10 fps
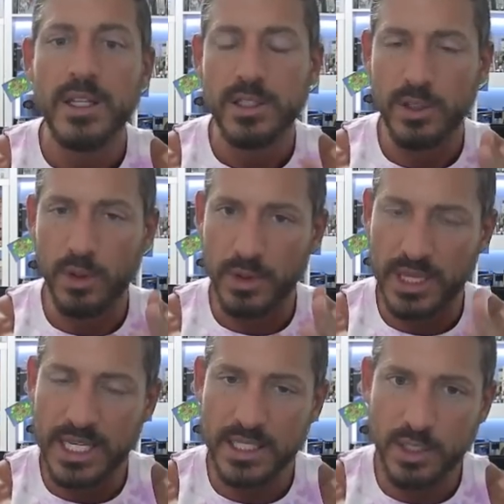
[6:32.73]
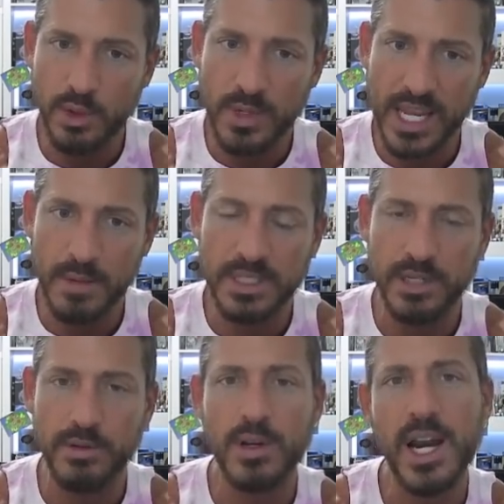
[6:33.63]
So these two games
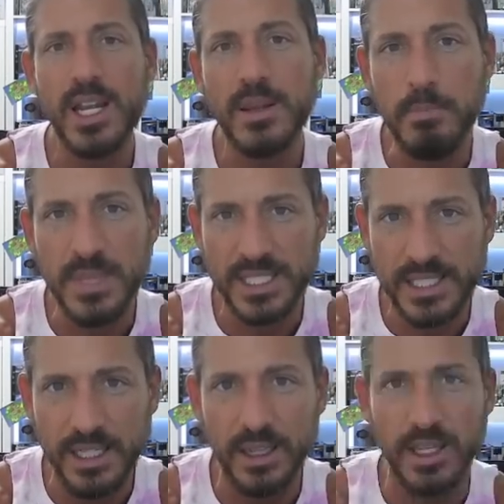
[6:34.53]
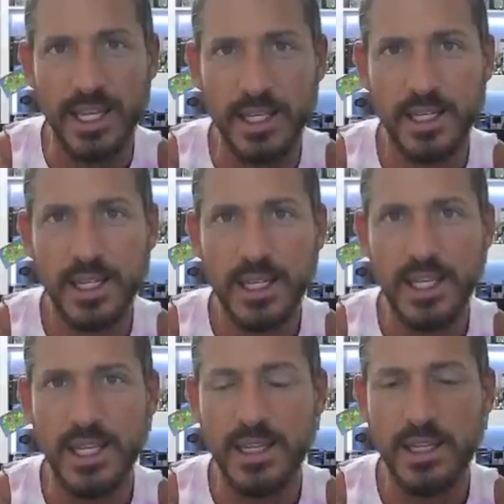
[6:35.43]
here, they're kind of the missing link
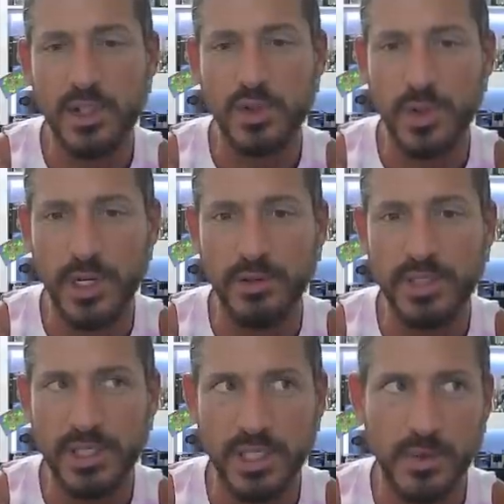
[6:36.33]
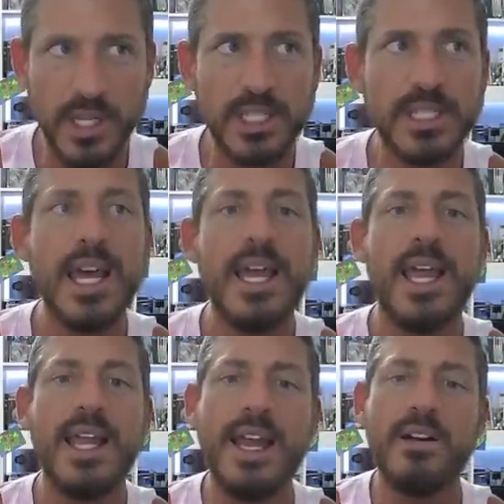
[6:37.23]
in the Trails series,
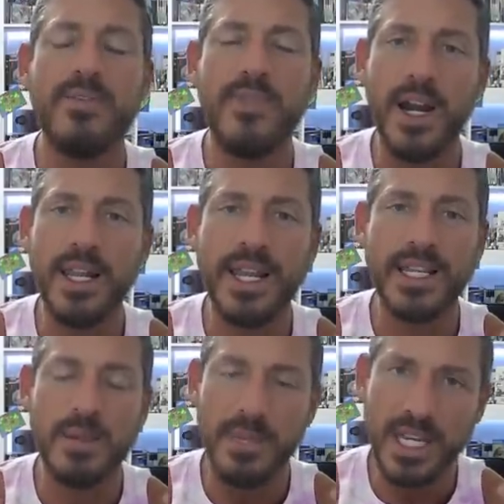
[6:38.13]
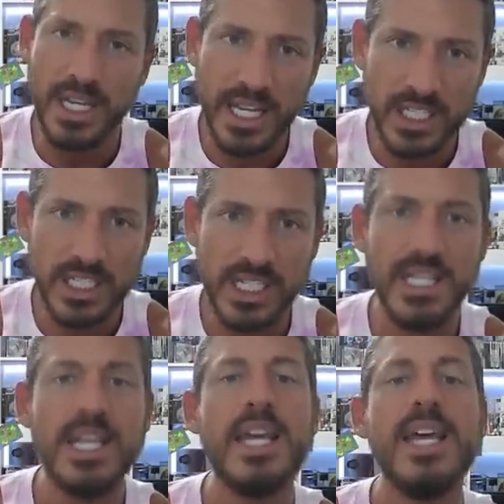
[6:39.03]
and now to finally get them in
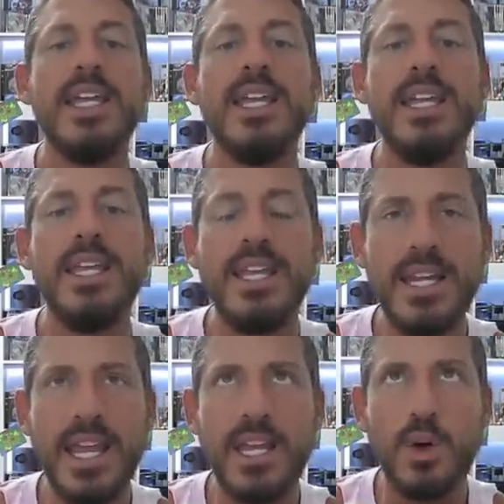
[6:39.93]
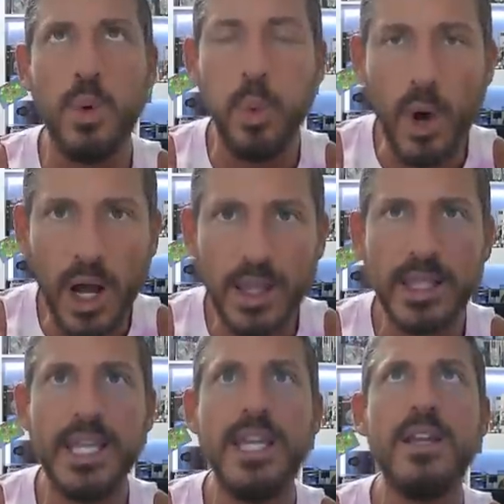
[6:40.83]
HD, in a
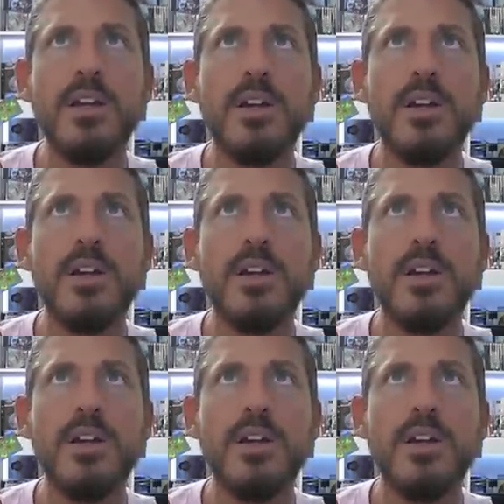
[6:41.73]
quality